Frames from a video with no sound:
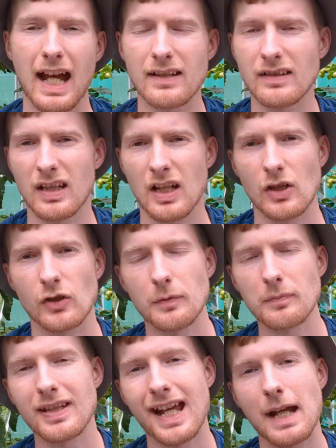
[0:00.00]
and
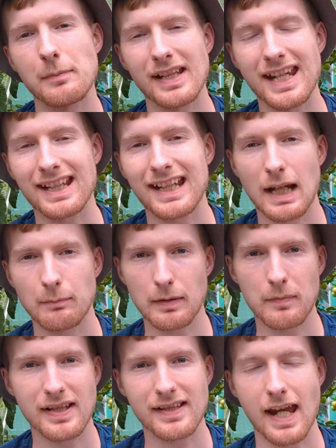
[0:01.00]
sometimes it can
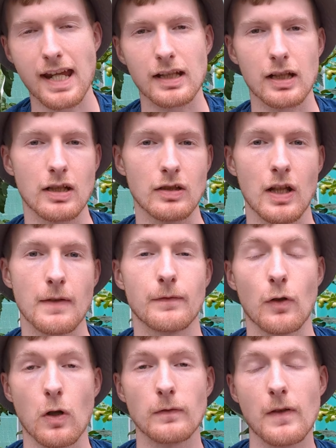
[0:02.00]
be mistaken
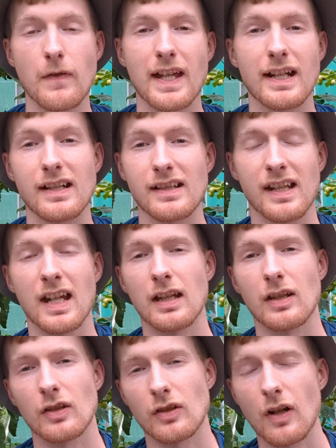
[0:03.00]
for other things.
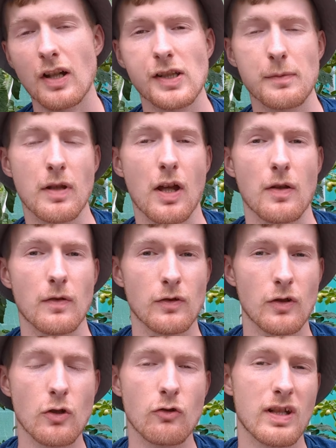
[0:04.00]
There are some
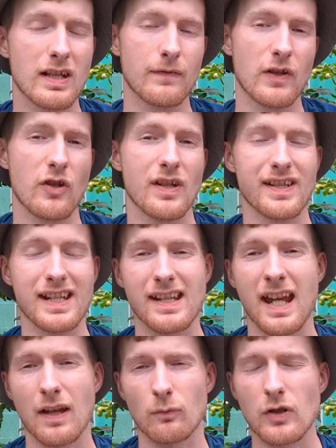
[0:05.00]
nutrient deficiencies
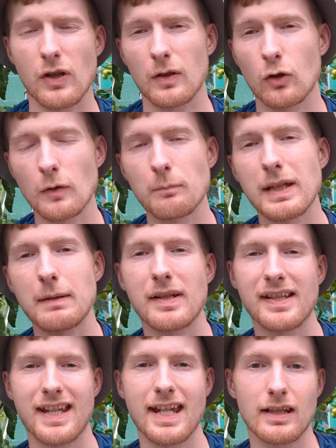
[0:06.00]
which could be
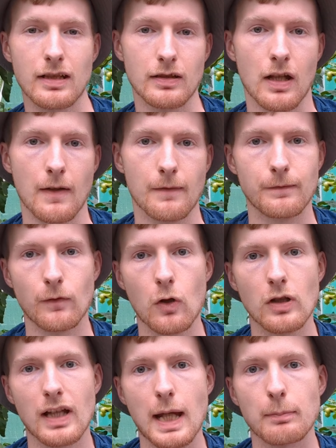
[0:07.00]
mistaken
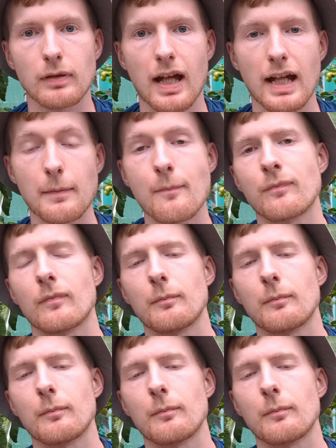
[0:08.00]
for late blight,